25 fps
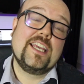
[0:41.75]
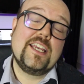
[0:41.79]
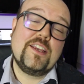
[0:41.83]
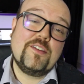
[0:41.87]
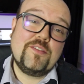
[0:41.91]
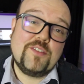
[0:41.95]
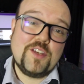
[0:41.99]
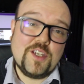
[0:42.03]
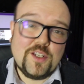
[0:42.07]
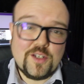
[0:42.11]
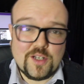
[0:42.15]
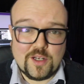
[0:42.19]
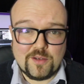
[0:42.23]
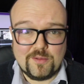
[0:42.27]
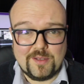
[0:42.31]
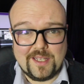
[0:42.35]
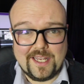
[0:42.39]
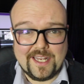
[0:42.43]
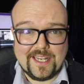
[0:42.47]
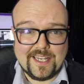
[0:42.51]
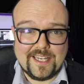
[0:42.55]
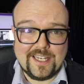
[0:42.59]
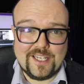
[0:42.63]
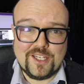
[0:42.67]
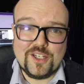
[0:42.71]
If you don't
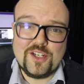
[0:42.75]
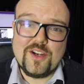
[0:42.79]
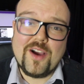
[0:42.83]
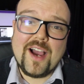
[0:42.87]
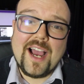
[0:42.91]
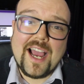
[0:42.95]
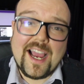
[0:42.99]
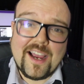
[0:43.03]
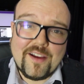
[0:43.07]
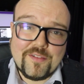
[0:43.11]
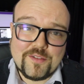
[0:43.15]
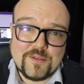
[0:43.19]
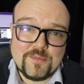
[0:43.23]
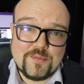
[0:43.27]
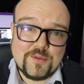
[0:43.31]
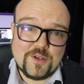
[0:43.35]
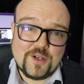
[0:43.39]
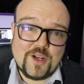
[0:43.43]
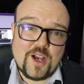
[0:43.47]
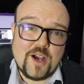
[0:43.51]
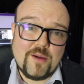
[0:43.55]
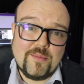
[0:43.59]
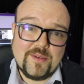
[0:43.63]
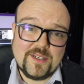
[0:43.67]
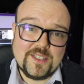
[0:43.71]
like it, you don't have to put a
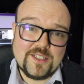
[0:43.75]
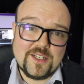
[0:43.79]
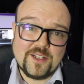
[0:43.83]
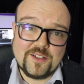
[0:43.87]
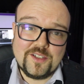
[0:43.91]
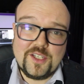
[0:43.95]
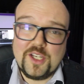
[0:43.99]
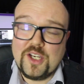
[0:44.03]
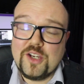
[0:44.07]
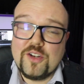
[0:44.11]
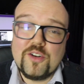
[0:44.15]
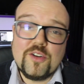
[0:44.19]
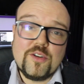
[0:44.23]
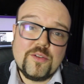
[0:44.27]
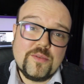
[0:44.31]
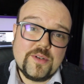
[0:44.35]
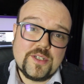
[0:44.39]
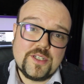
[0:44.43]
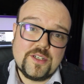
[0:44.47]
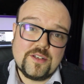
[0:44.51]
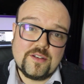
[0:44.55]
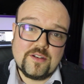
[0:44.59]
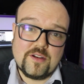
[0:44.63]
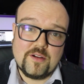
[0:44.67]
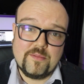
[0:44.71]
comment on. You could
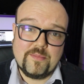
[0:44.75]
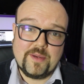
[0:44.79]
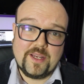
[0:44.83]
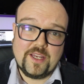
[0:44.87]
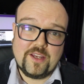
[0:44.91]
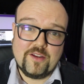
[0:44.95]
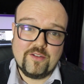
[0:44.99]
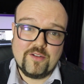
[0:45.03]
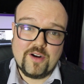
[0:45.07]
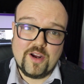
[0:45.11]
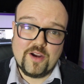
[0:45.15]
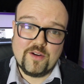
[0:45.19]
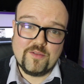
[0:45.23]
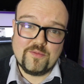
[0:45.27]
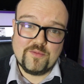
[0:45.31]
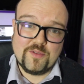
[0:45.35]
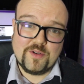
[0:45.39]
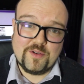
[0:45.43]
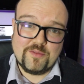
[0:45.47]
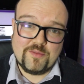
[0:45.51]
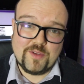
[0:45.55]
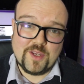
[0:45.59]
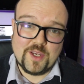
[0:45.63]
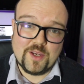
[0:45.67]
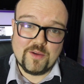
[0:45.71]
always just go and make your own
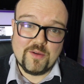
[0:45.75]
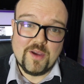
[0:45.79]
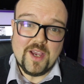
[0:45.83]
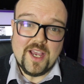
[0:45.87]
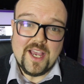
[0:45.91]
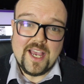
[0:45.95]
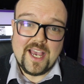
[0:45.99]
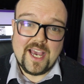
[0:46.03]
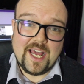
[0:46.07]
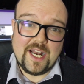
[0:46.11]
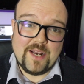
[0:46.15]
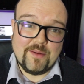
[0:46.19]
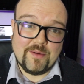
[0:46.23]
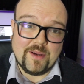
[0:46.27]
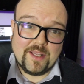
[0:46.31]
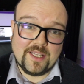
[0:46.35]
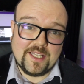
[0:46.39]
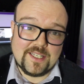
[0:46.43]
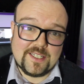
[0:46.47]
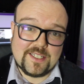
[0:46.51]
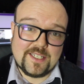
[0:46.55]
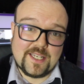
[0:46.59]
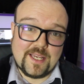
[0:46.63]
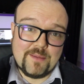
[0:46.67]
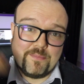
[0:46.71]
review. Anyway,
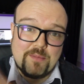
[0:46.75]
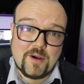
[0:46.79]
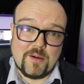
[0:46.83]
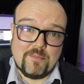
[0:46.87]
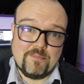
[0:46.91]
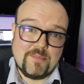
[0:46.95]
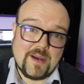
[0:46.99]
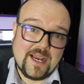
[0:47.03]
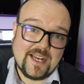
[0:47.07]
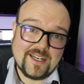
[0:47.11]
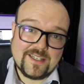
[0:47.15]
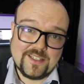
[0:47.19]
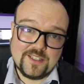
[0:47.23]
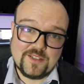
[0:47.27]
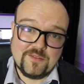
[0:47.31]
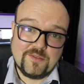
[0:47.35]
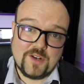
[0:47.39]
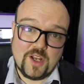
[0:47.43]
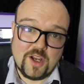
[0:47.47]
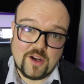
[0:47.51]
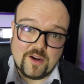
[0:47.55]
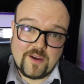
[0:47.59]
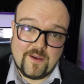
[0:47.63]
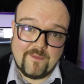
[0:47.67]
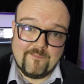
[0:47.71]
let's skip on back to the
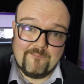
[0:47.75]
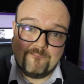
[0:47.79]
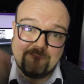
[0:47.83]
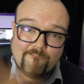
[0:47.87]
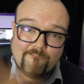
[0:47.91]
vlog.